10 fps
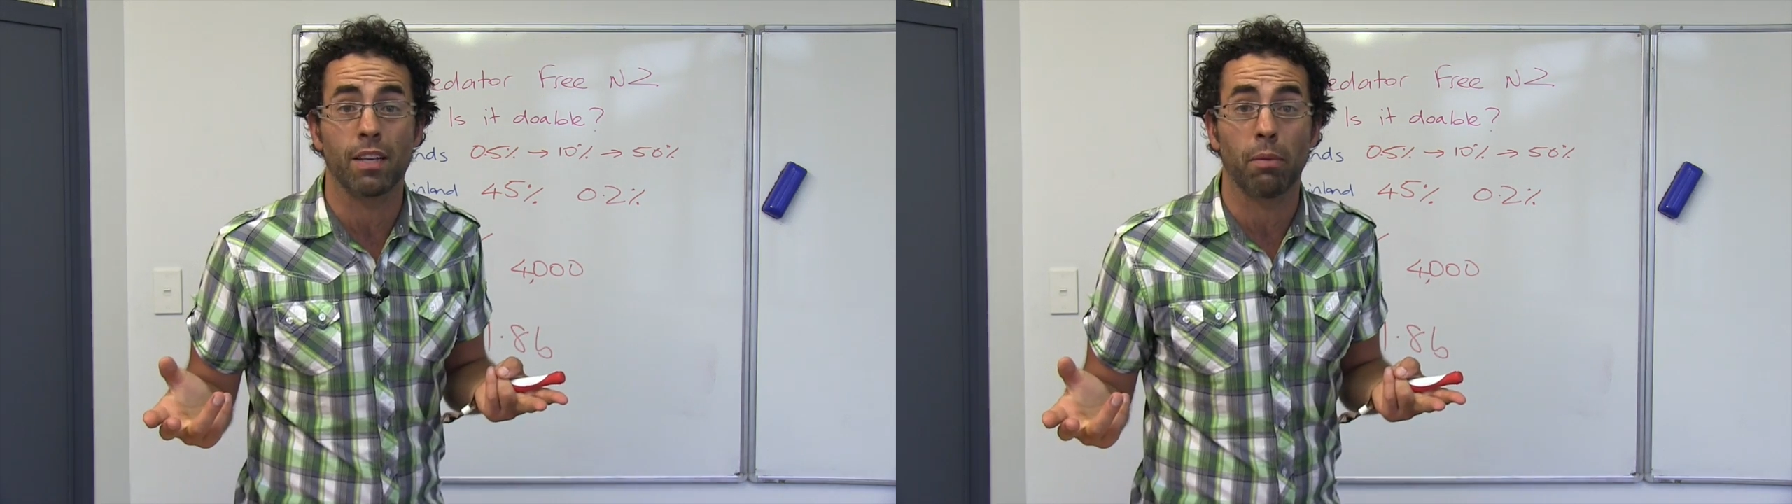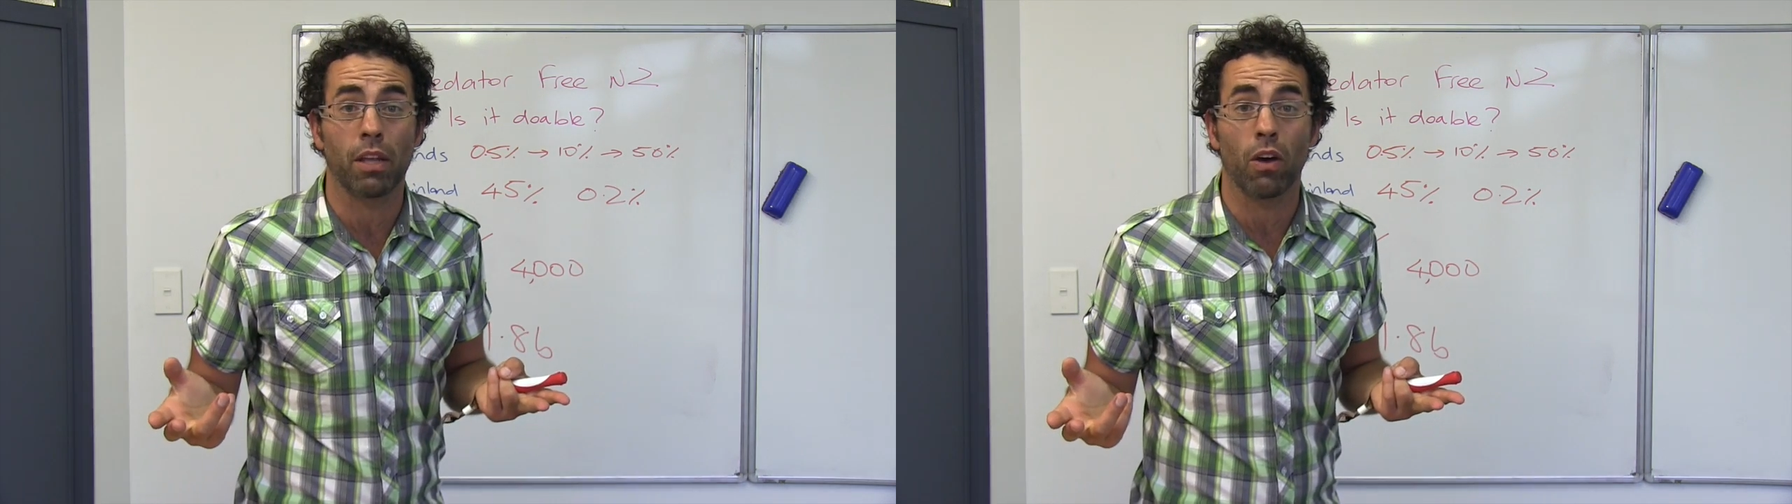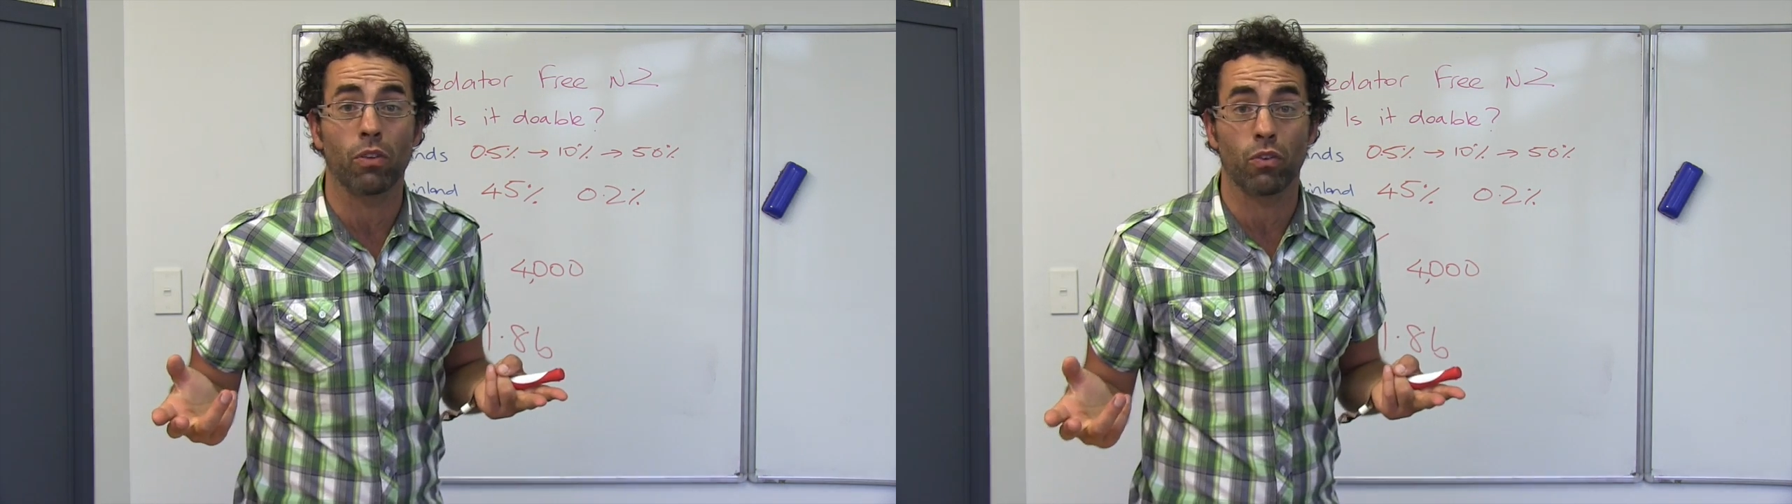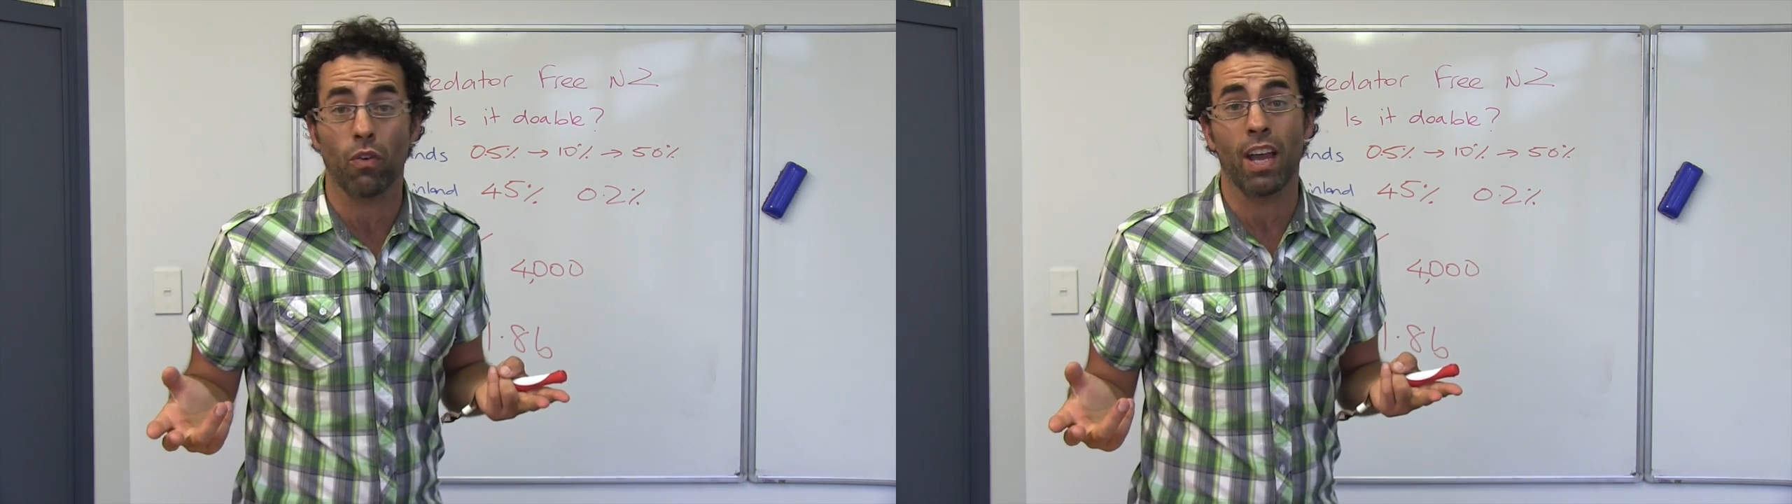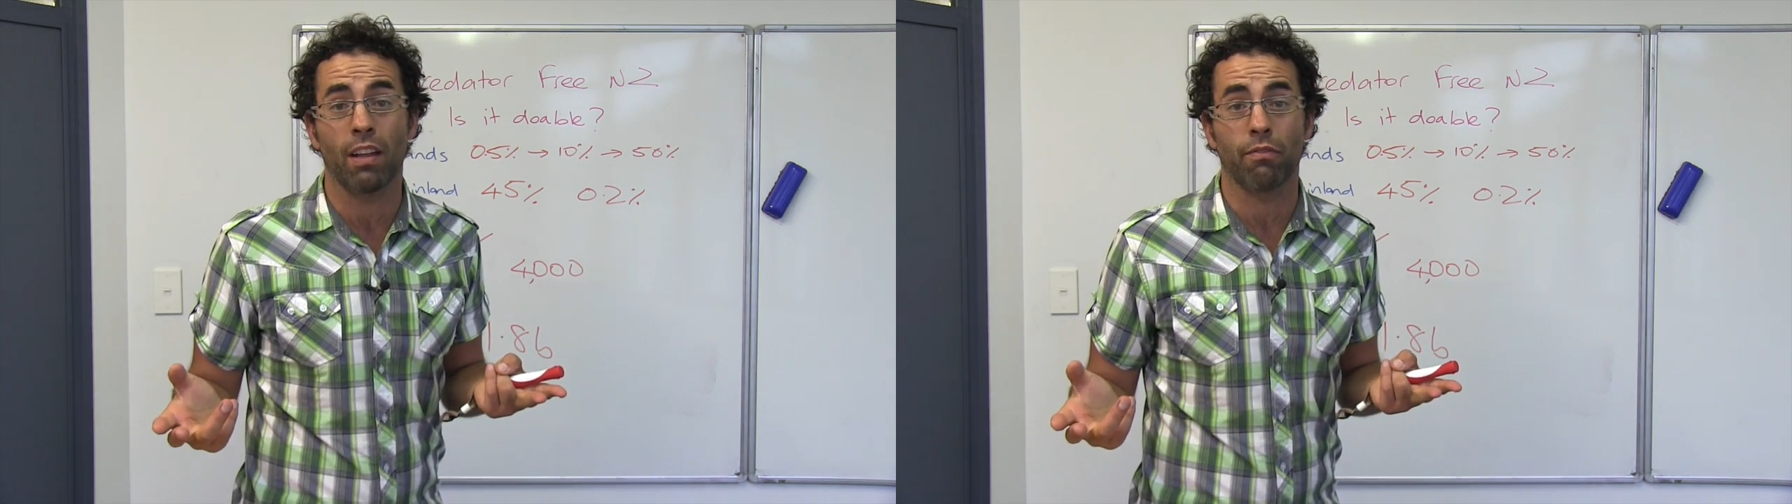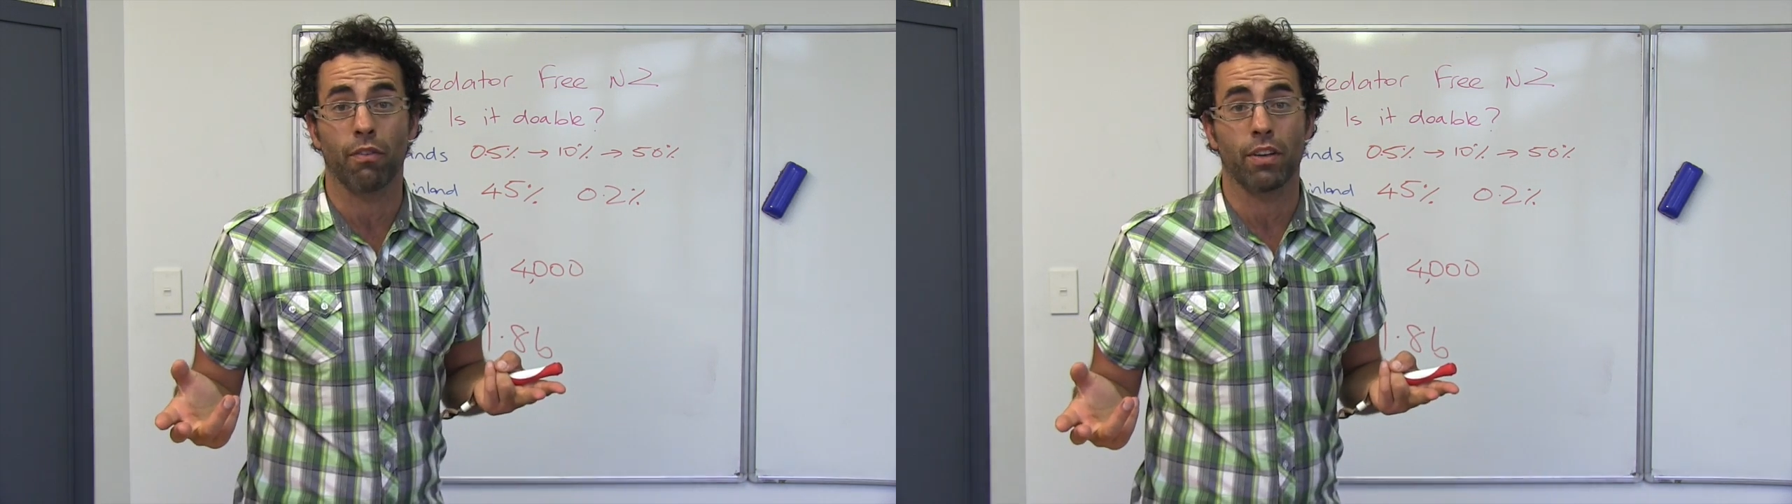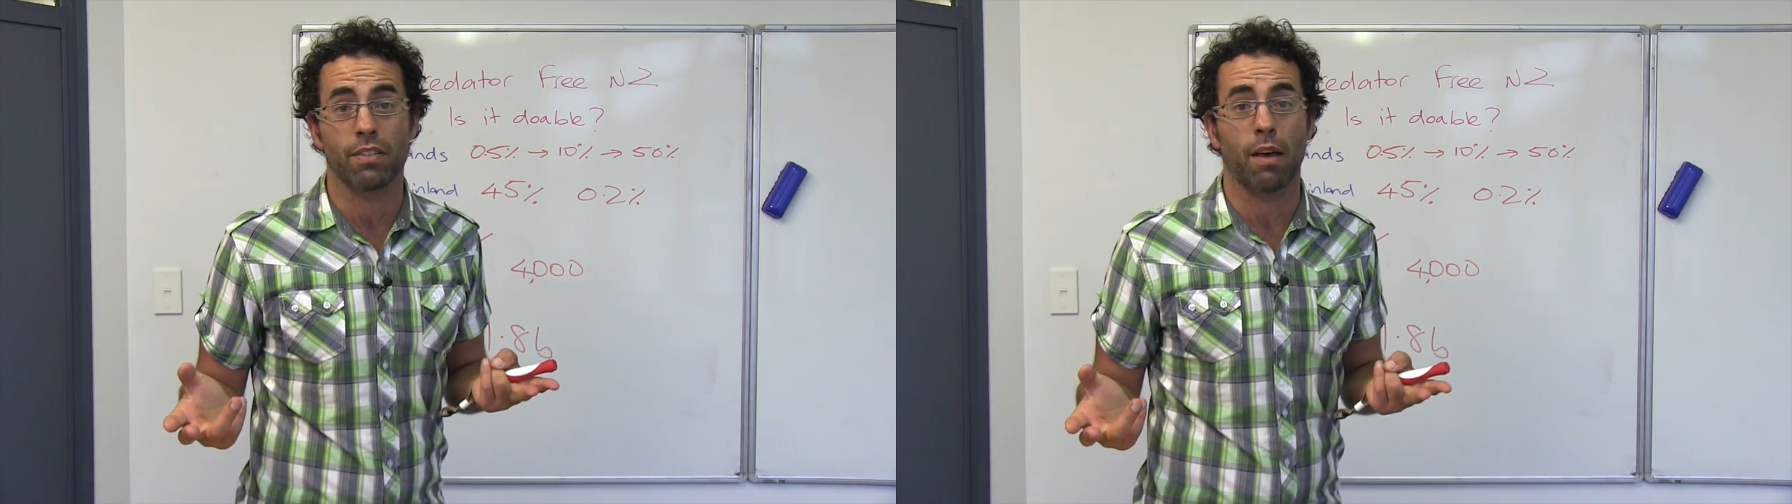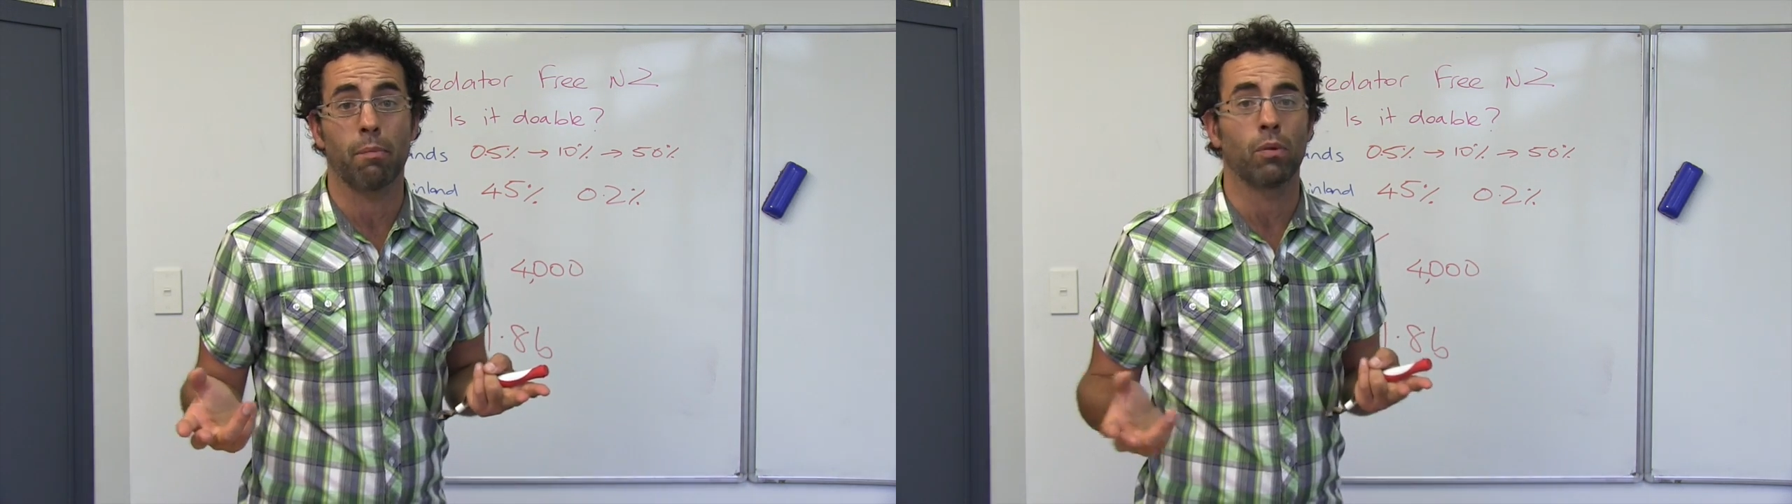nibbling on grain, for
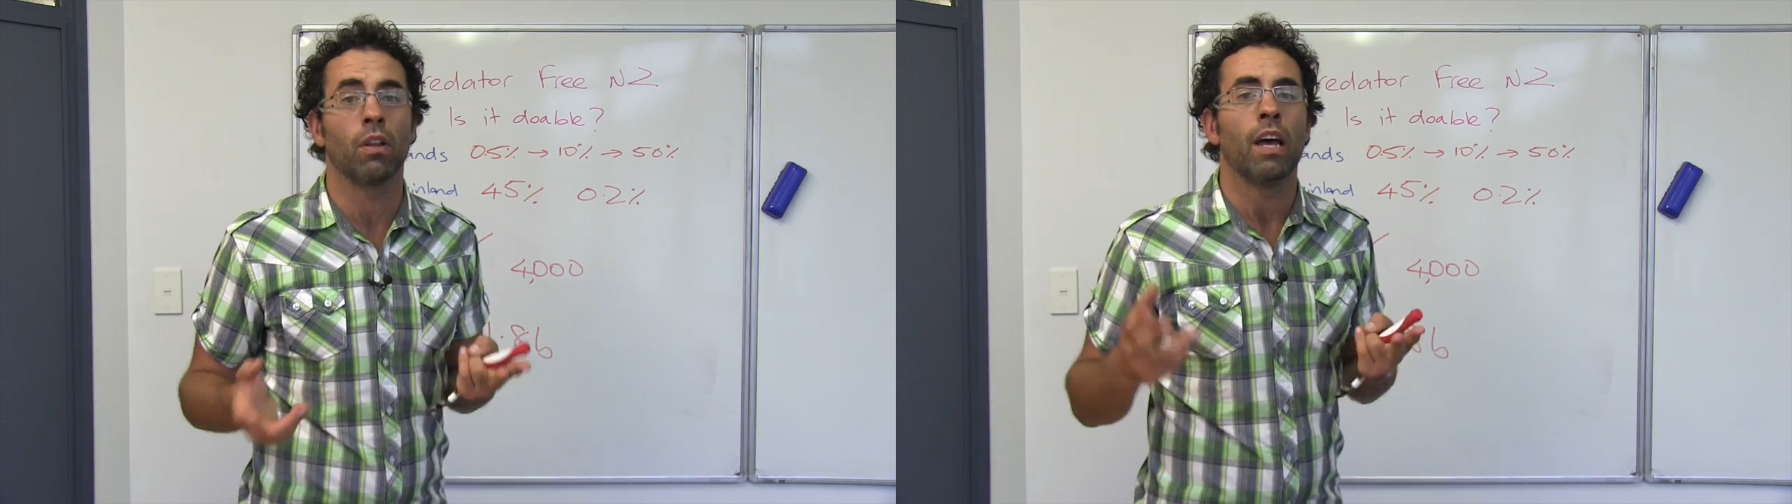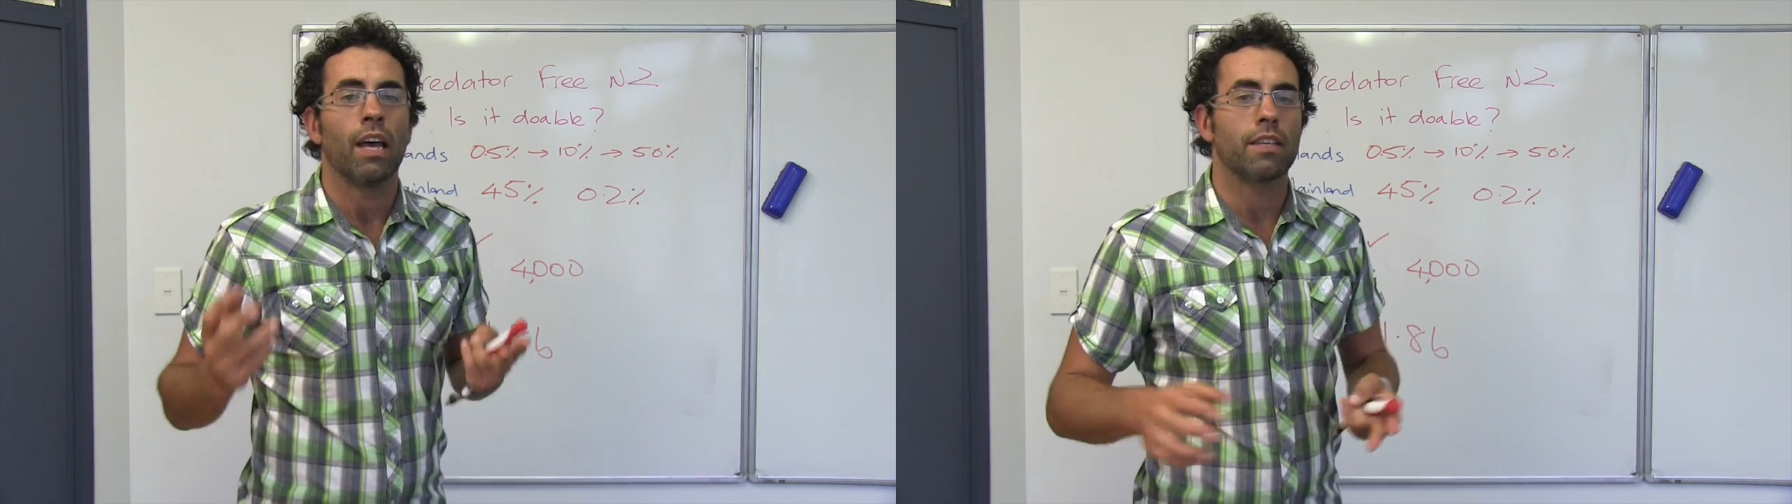example,